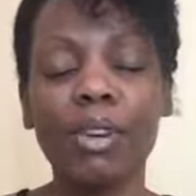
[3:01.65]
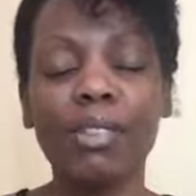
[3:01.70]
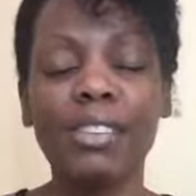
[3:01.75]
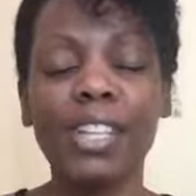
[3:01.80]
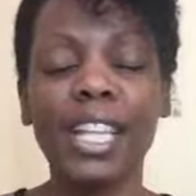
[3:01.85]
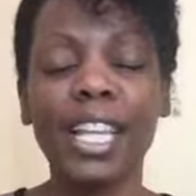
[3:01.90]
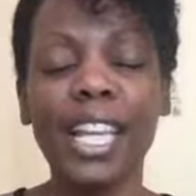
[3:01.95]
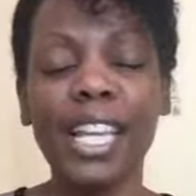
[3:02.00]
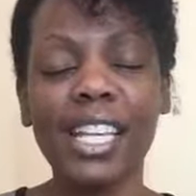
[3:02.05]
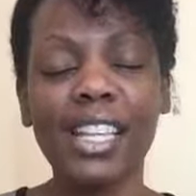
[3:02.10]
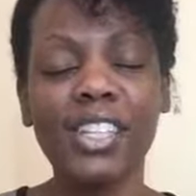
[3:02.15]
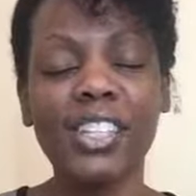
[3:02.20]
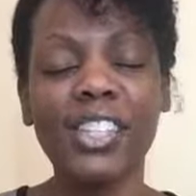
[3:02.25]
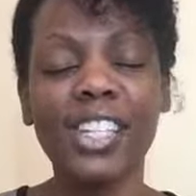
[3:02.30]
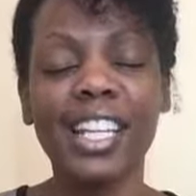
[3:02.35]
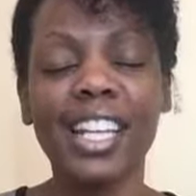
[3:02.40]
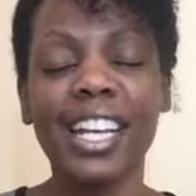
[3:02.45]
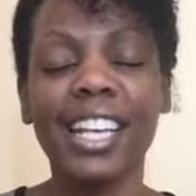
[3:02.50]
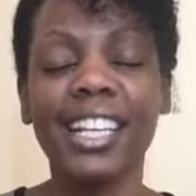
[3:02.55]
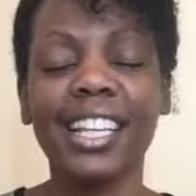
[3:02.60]

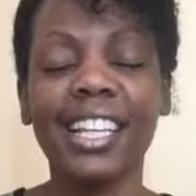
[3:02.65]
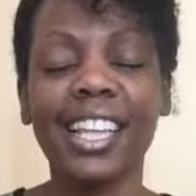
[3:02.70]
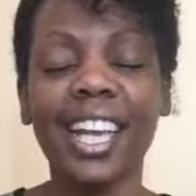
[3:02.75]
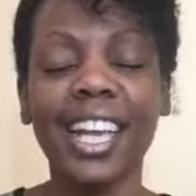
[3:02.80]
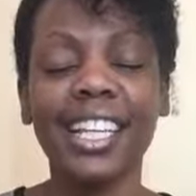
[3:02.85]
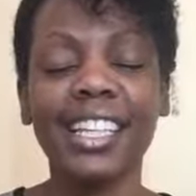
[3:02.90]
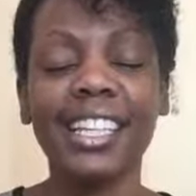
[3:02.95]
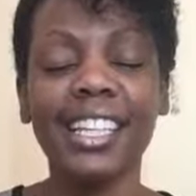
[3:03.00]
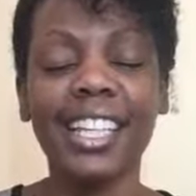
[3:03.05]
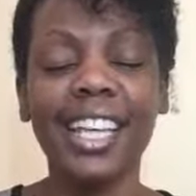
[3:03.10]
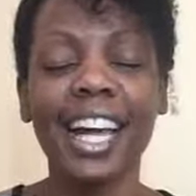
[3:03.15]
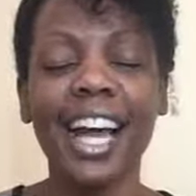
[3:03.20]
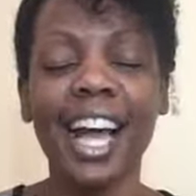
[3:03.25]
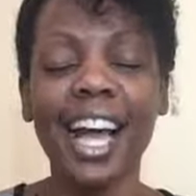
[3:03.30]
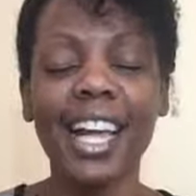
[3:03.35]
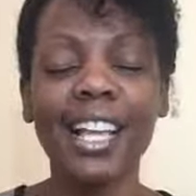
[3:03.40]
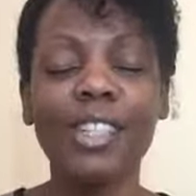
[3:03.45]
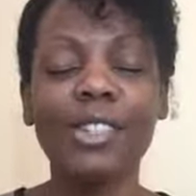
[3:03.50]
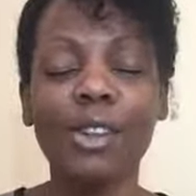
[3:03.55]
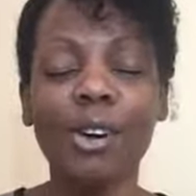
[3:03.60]
revelation, enlighten the
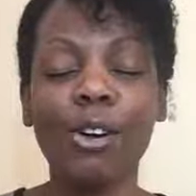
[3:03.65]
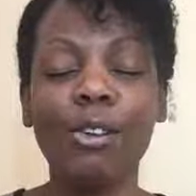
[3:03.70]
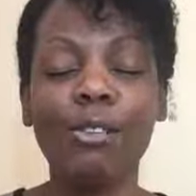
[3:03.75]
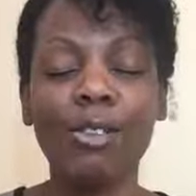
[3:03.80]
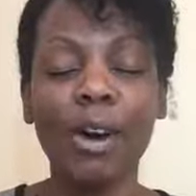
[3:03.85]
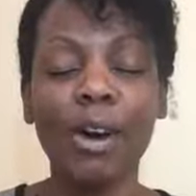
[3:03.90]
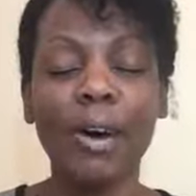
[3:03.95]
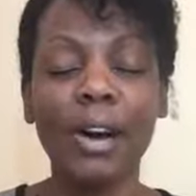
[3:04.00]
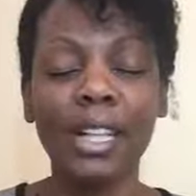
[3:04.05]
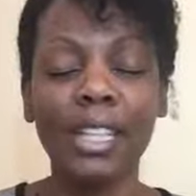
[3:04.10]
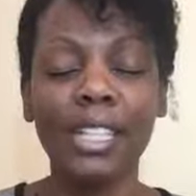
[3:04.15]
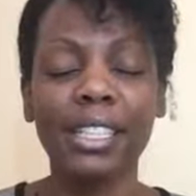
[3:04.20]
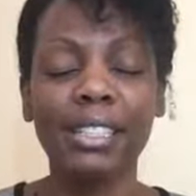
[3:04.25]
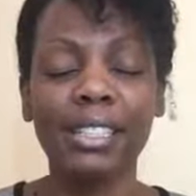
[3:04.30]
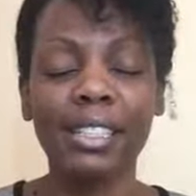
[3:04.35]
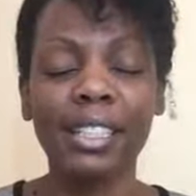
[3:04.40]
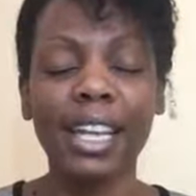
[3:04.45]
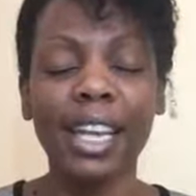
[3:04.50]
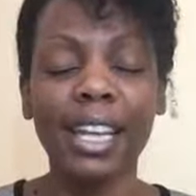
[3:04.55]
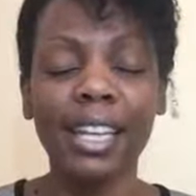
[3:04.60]
eyes of our
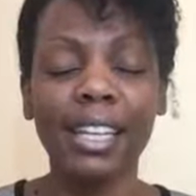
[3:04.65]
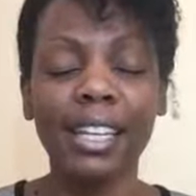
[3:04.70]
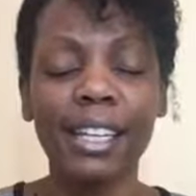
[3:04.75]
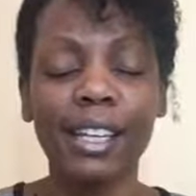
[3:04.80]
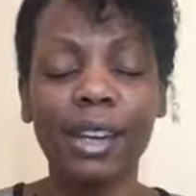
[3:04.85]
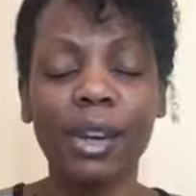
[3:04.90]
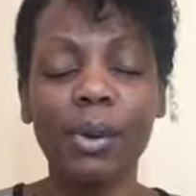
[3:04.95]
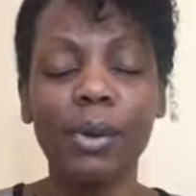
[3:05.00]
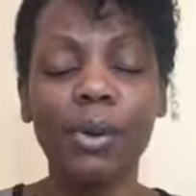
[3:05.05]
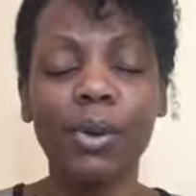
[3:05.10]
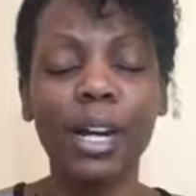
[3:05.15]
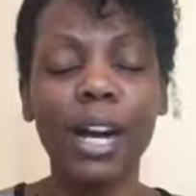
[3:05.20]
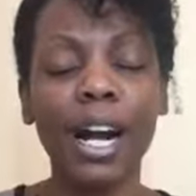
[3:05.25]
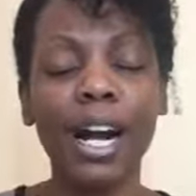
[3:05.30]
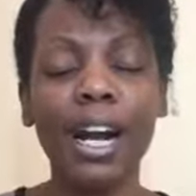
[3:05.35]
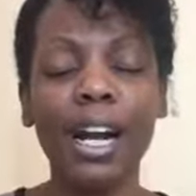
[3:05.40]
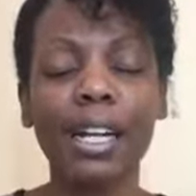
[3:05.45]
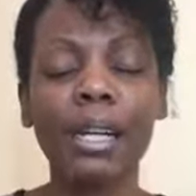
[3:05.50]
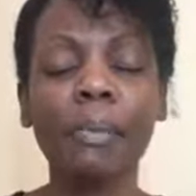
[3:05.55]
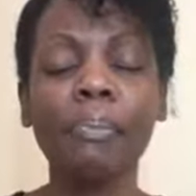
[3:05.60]
understanding, oh
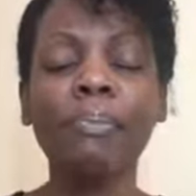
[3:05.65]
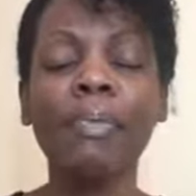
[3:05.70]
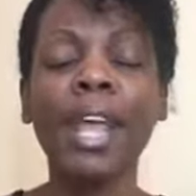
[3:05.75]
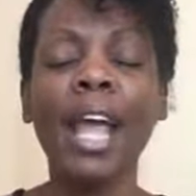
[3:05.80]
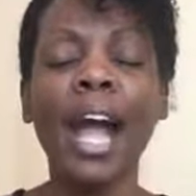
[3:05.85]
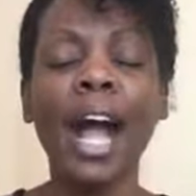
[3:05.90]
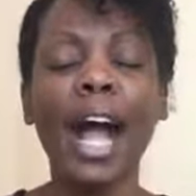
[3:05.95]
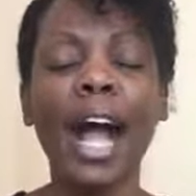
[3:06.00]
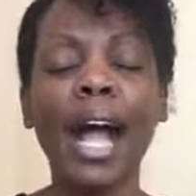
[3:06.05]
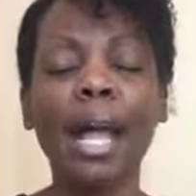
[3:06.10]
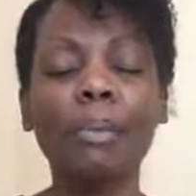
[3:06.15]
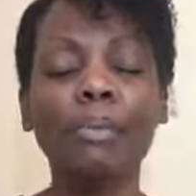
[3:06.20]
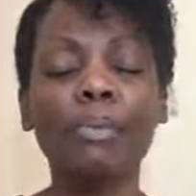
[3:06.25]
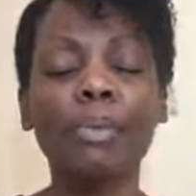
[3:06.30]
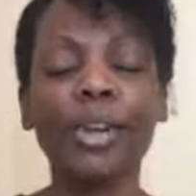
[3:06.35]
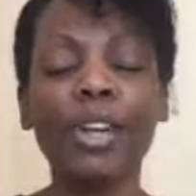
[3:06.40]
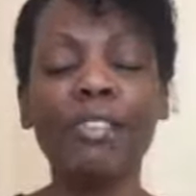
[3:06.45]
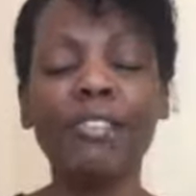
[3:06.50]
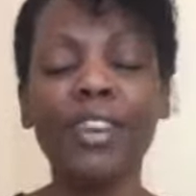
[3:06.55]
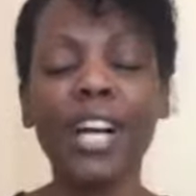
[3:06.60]
God. I
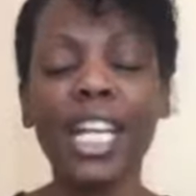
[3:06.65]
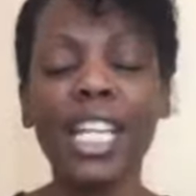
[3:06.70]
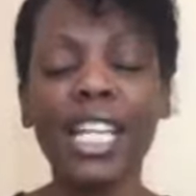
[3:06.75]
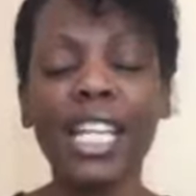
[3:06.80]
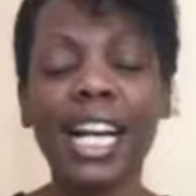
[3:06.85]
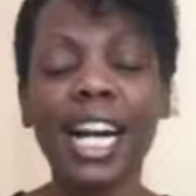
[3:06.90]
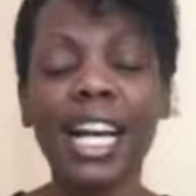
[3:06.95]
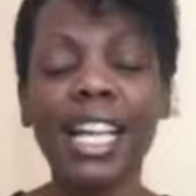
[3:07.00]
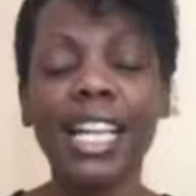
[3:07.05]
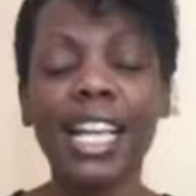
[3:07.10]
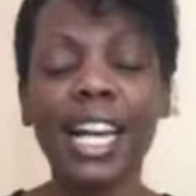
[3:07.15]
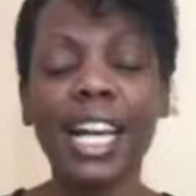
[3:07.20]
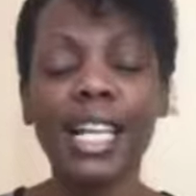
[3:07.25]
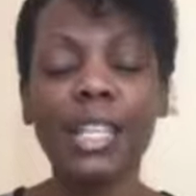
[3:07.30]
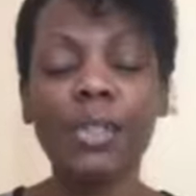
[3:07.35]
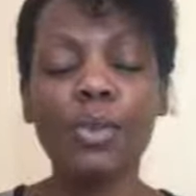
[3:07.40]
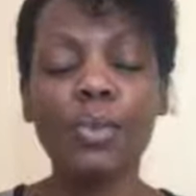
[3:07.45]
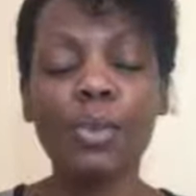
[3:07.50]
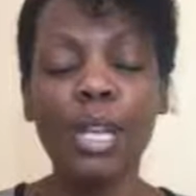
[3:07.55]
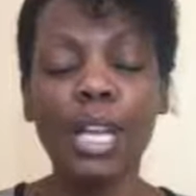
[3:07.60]
pray, Father God, that
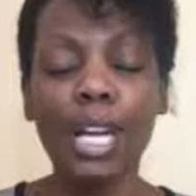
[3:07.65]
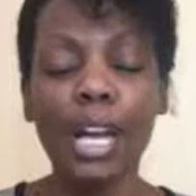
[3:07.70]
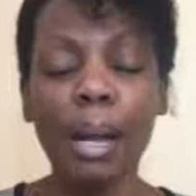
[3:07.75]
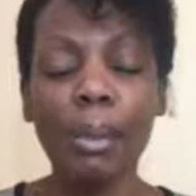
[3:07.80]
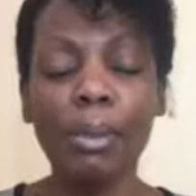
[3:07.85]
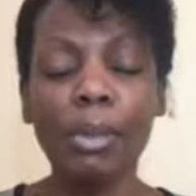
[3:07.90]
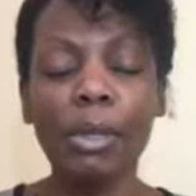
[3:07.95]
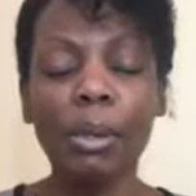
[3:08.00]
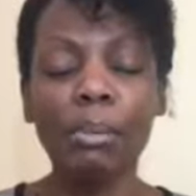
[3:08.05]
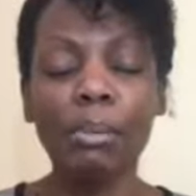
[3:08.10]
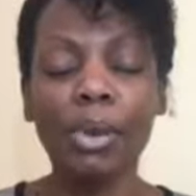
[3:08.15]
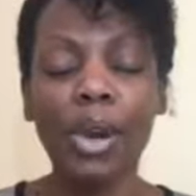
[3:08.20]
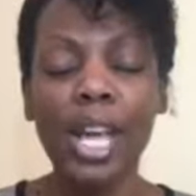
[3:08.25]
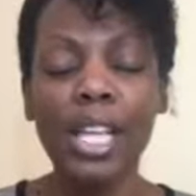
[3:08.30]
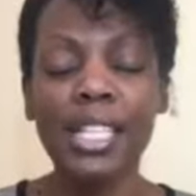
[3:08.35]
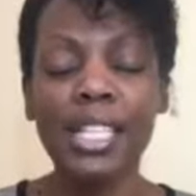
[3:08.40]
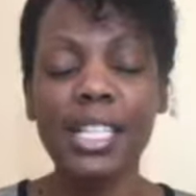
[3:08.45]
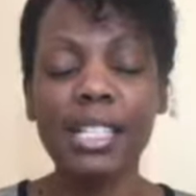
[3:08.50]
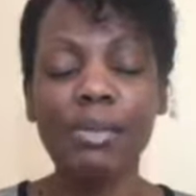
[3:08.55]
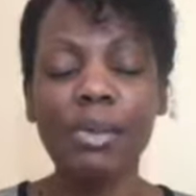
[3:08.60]
as we come in your
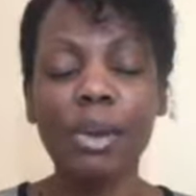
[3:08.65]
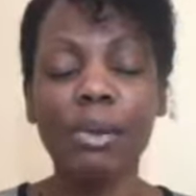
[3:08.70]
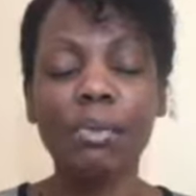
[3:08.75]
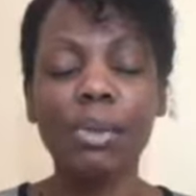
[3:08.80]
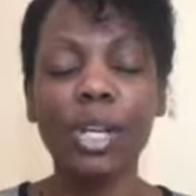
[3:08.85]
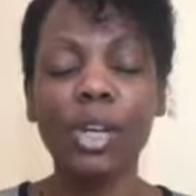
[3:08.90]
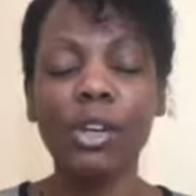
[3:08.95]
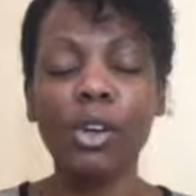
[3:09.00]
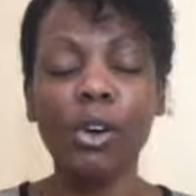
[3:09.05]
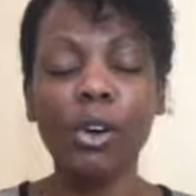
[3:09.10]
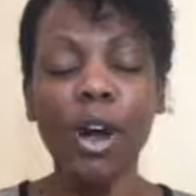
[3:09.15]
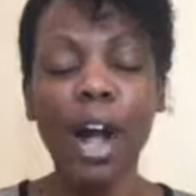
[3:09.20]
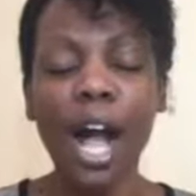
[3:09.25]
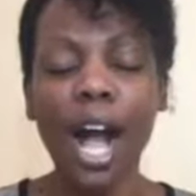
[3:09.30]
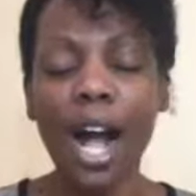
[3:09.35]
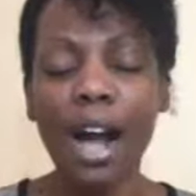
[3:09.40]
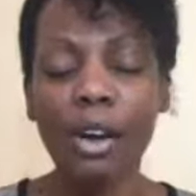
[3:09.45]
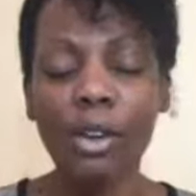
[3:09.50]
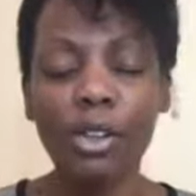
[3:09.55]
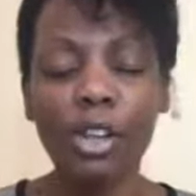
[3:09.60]
presence, when we go
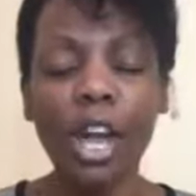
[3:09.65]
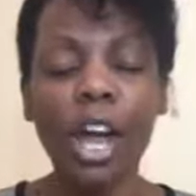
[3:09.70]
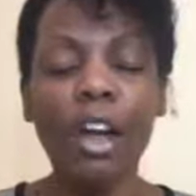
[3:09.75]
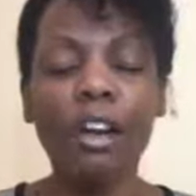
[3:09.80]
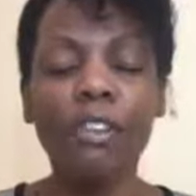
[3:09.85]
out,